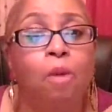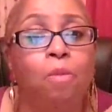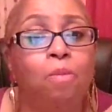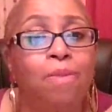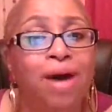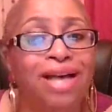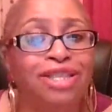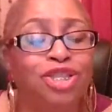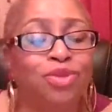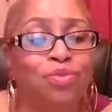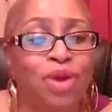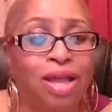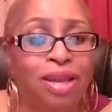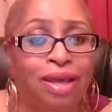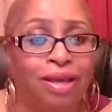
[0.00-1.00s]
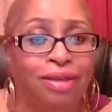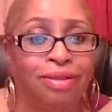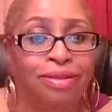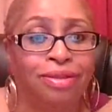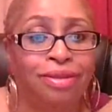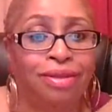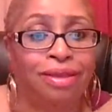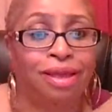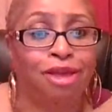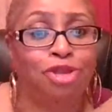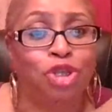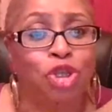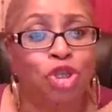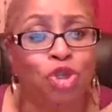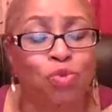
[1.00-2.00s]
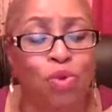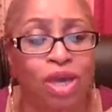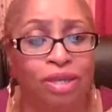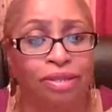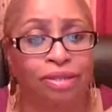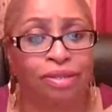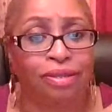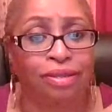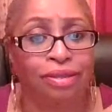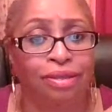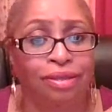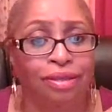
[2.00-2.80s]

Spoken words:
Mozzarella, Swiss,